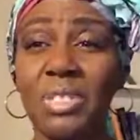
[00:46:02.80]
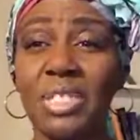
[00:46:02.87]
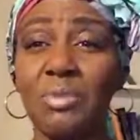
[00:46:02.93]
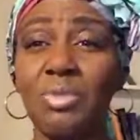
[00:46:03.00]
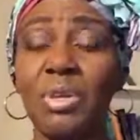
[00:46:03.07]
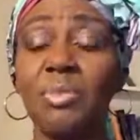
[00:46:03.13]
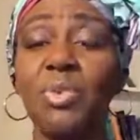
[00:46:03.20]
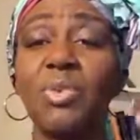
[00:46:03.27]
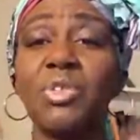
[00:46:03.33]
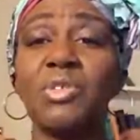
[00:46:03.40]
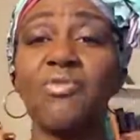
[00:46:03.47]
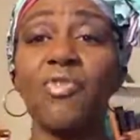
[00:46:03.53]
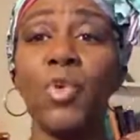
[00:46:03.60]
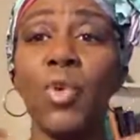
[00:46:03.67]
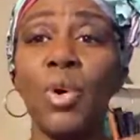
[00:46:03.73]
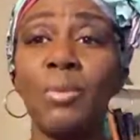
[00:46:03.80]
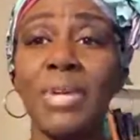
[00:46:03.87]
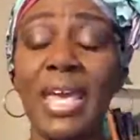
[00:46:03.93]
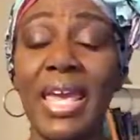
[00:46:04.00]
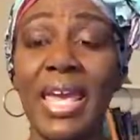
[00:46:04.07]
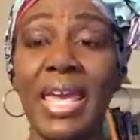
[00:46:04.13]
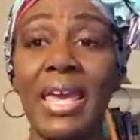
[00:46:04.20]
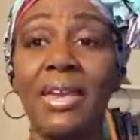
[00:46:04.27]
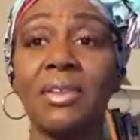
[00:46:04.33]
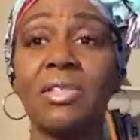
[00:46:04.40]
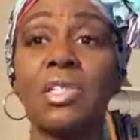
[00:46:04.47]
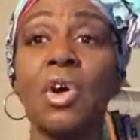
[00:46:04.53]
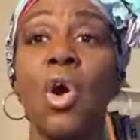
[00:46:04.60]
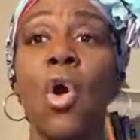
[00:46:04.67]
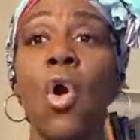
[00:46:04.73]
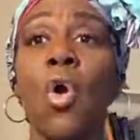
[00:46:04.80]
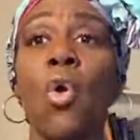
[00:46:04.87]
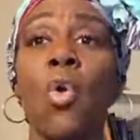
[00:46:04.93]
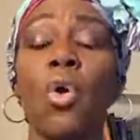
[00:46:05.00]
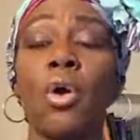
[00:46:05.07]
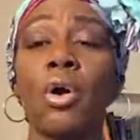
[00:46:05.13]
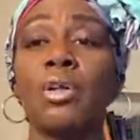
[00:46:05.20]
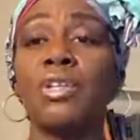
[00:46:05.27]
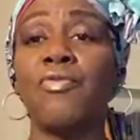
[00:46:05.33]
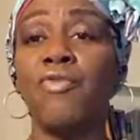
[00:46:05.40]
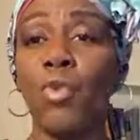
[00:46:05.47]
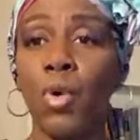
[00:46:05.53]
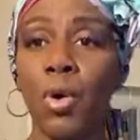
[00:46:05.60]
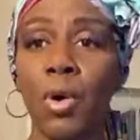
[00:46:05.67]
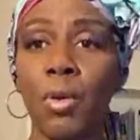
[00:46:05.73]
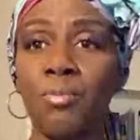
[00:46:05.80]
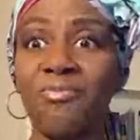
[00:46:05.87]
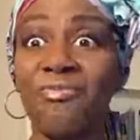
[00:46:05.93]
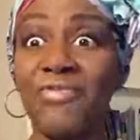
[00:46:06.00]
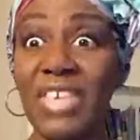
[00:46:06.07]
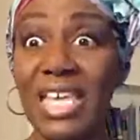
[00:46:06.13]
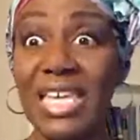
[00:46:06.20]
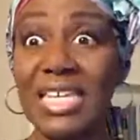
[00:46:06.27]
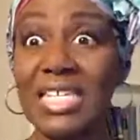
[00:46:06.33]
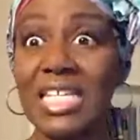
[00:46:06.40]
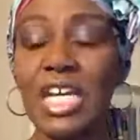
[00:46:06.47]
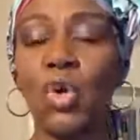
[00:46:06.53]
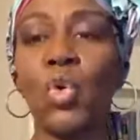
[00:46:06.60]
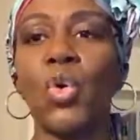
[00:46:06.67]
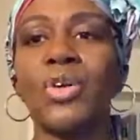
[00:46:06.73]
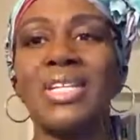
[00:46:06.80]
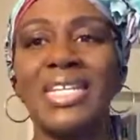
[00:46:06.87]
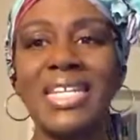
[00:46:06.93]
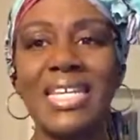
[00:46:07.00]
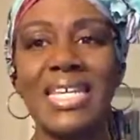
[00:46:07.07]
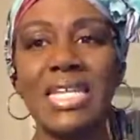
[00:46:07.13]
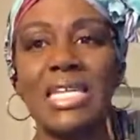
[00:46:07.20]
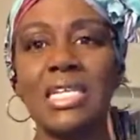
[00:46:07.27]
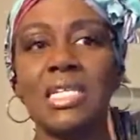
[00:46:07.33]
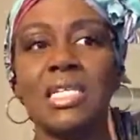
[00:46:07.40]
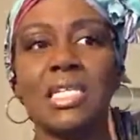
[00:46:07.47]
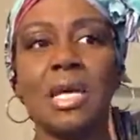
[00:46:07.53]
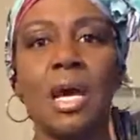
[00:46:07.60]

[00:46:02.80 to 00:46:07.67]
seen people with deformed hands or deformed feet or knees,